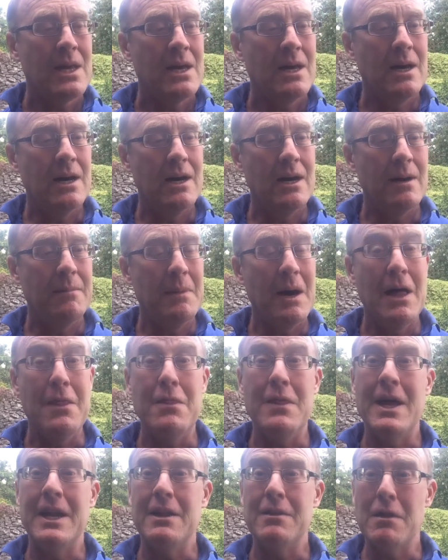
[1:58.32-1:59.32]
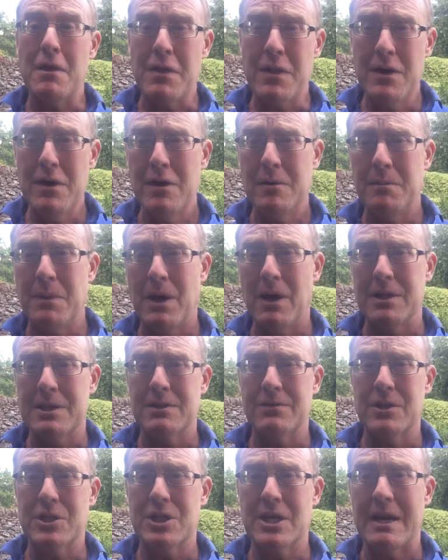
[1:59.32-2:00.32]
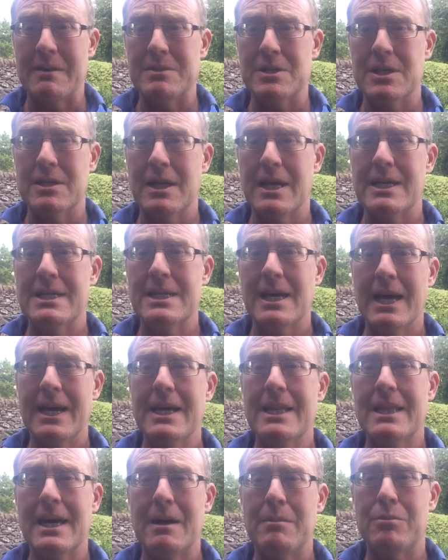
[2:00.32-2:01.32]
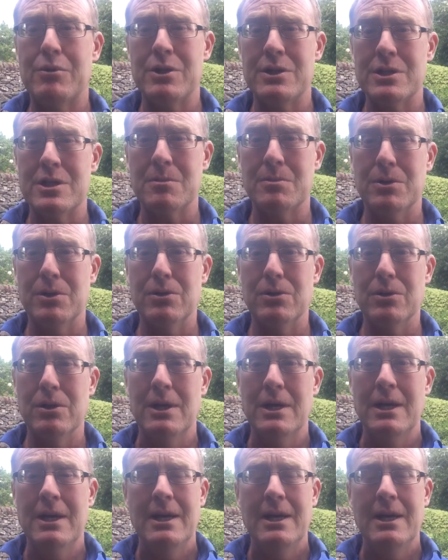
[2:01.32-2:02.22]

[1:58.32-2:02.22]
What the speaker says: And then in the third part of the chapter, they take that principle